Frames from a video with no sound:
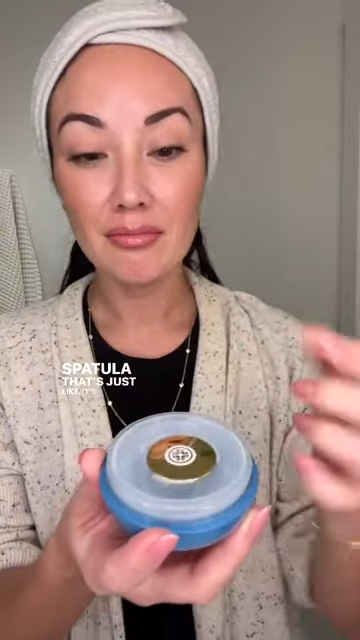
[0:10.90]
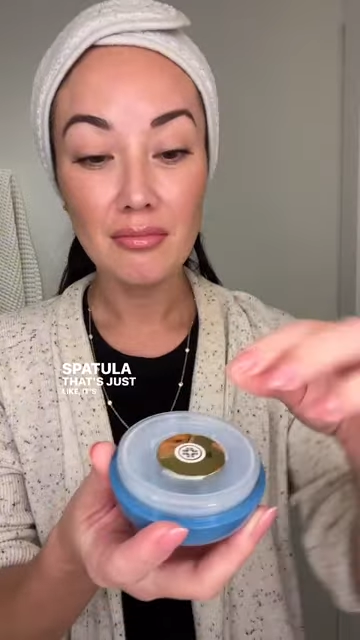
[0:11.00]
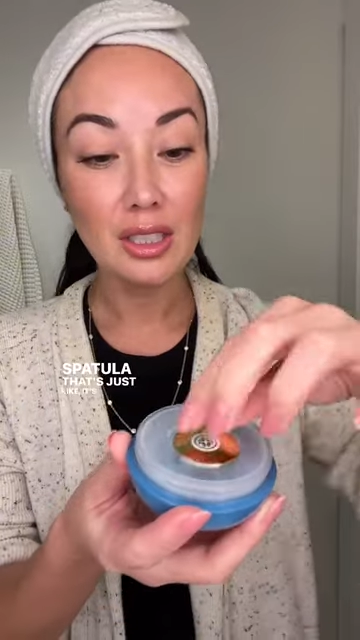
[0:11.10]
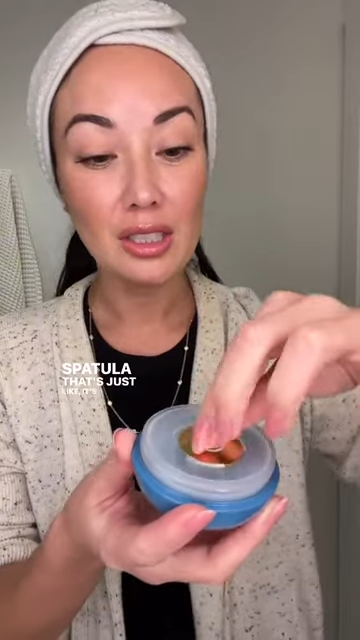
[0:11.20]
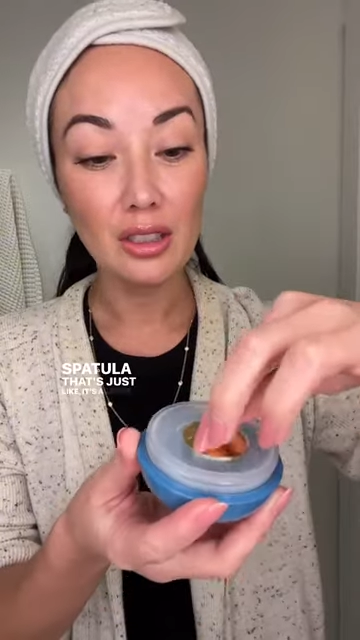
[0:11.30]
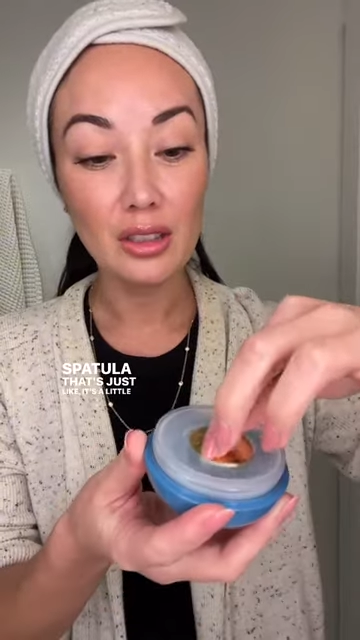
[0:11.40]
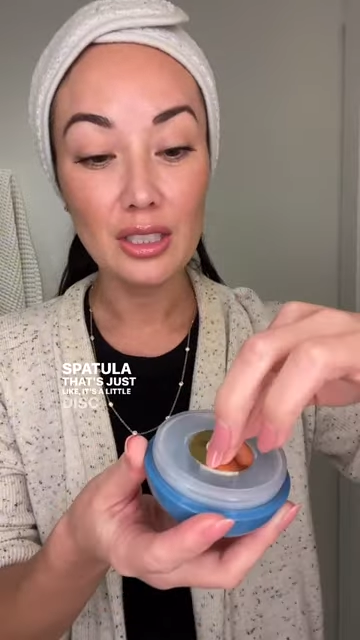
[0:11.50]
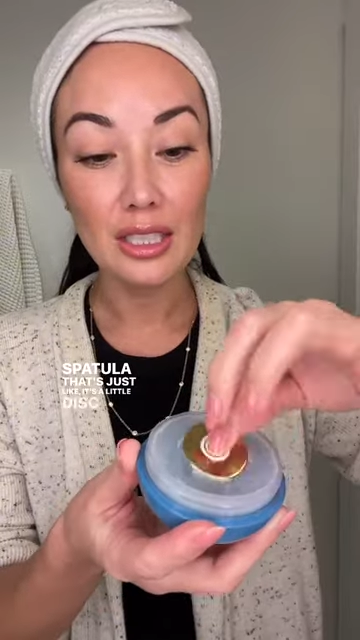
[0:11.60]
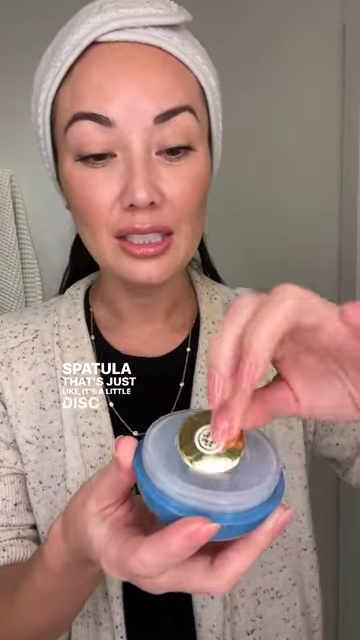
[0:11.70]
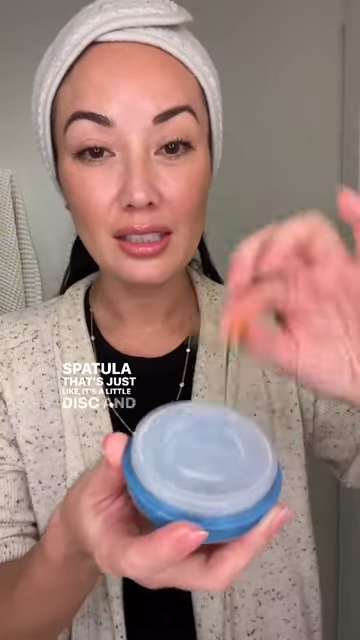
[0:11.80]
it's a little
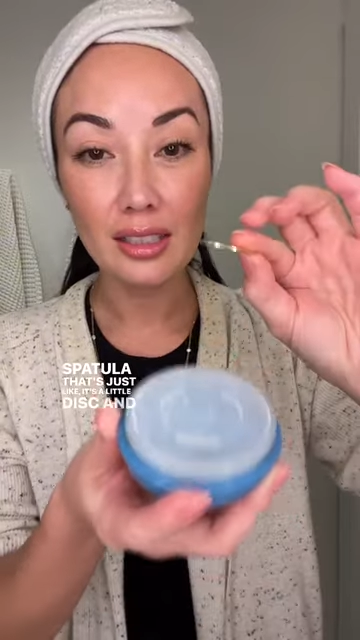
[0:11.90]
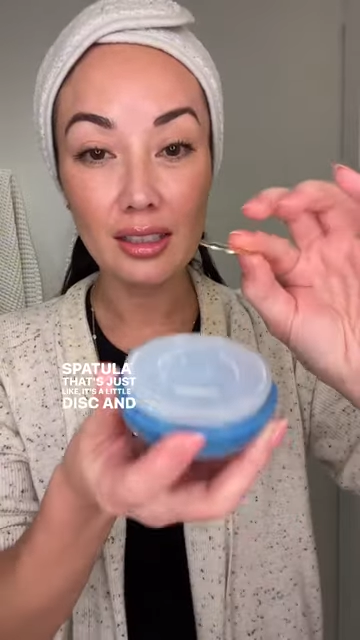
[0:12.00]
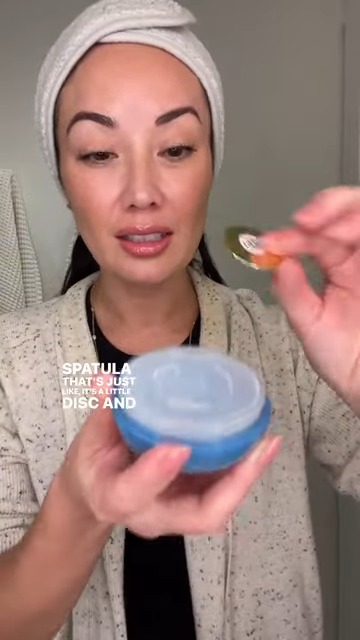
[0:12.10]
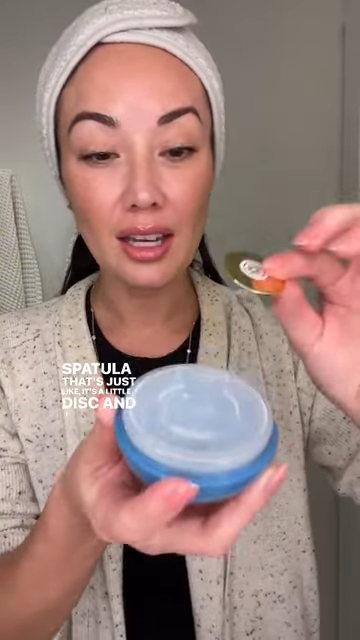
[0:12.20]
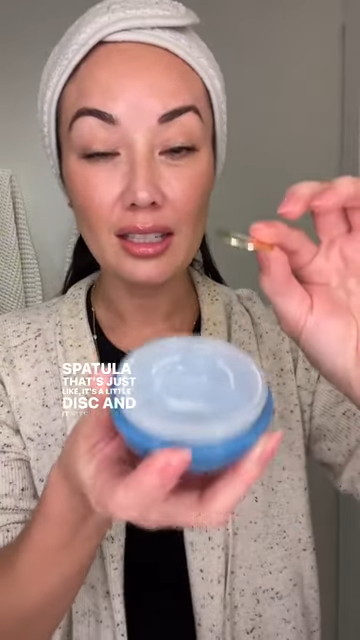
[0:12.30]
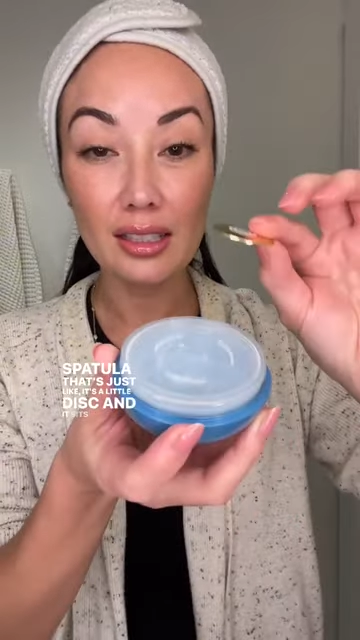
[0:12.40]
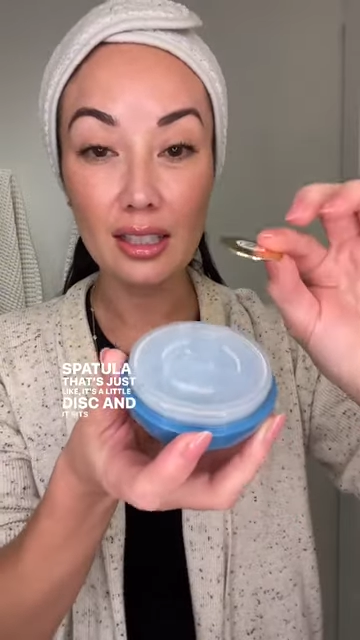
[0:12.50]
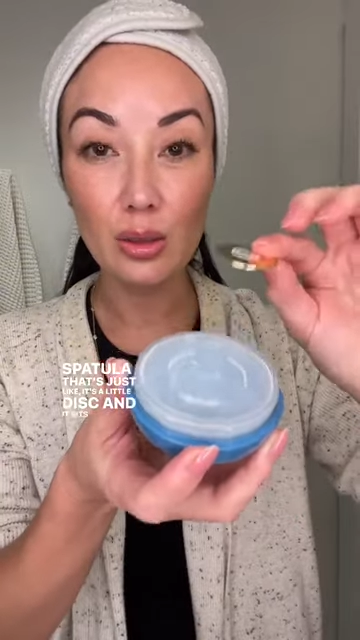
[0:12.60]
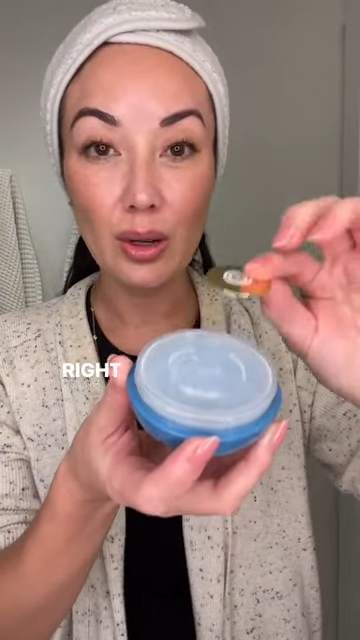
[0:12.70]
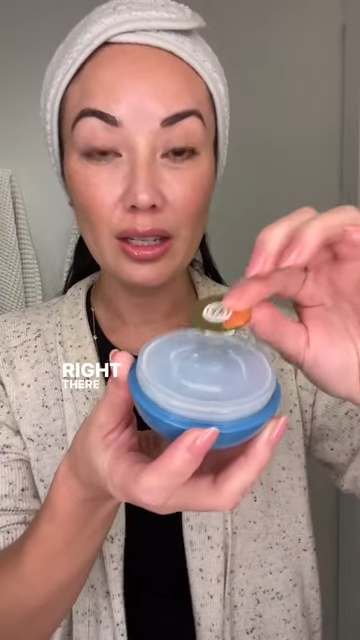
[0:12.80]
disc and it sits
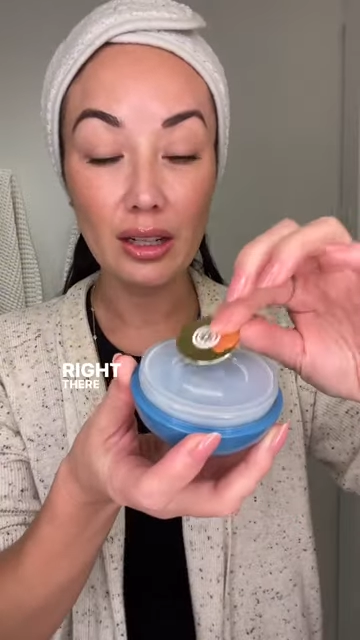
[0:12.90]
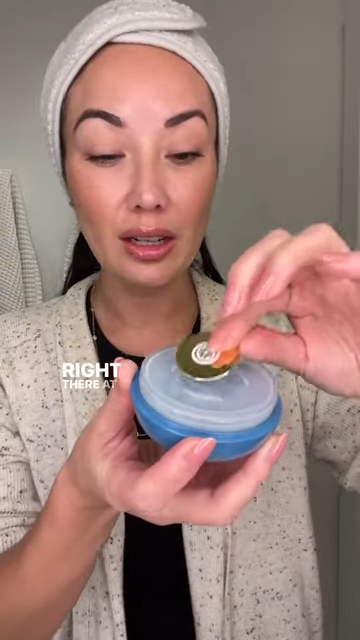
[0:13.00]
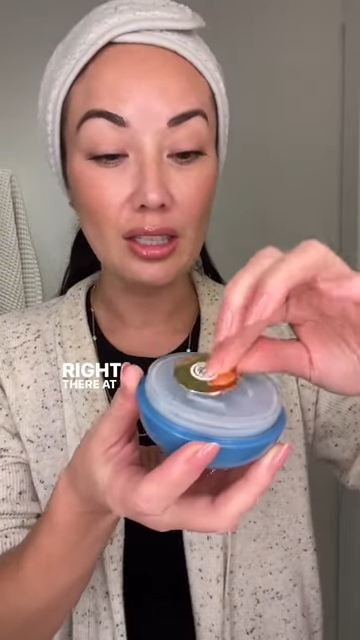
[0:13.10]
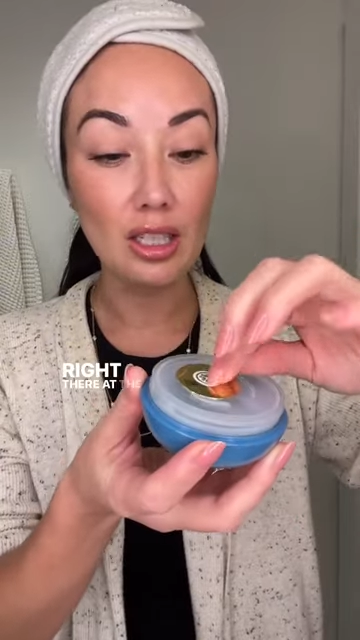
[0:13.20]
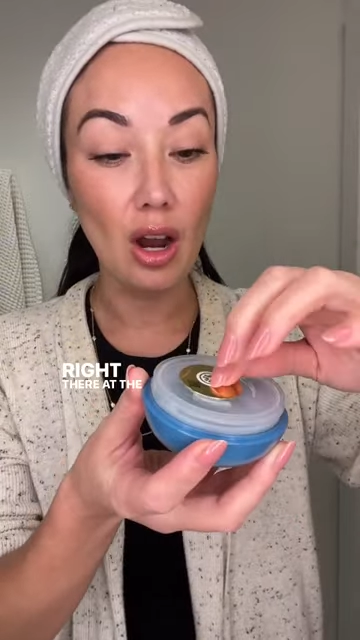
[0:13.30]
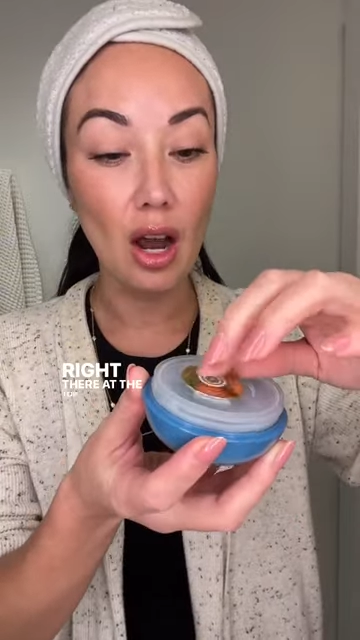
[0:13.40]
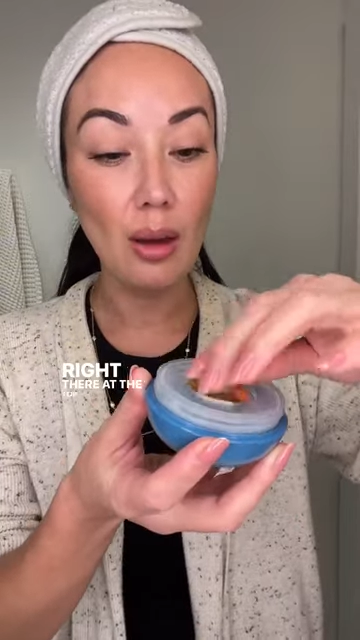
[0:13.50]
right there at the top.